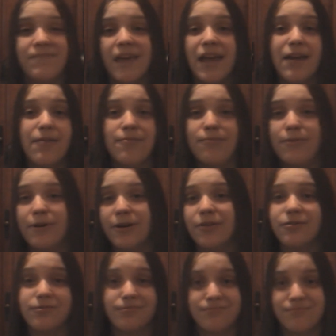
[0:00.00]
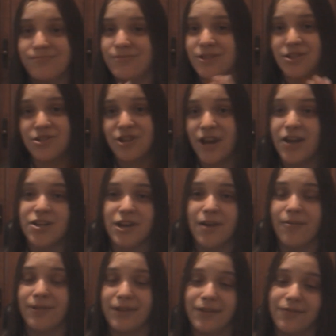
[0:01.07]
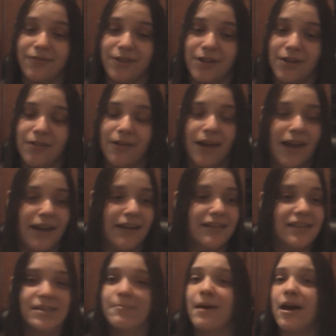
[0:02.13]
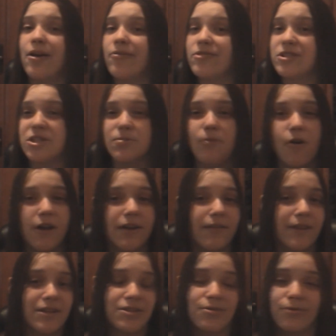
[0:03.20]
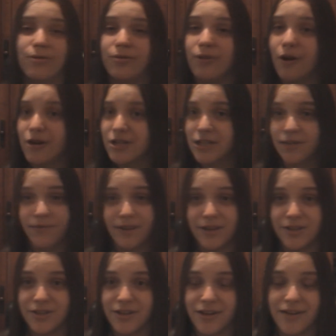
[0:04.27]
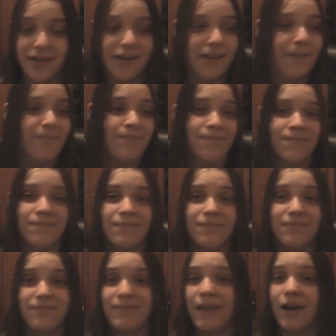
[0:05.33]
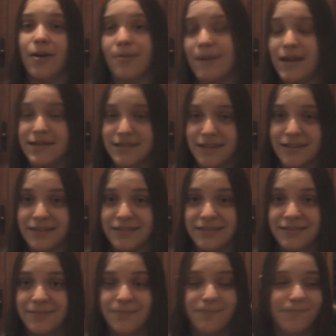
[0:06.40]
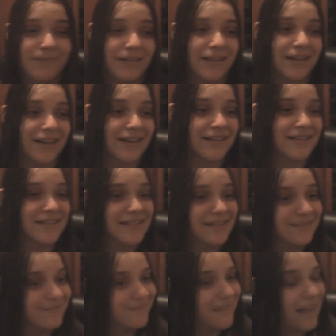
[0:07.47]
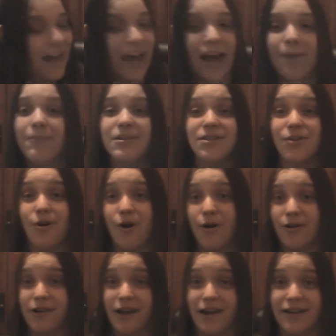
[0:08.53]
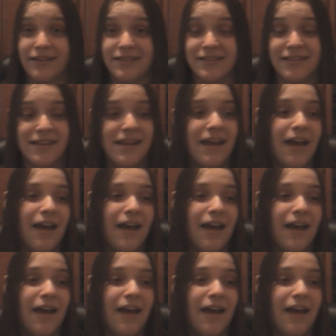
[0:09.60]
they will just change everything for you. And it doesn't matter if it's a small convention or a large convention, they're amazing. Because I've been to all kinds.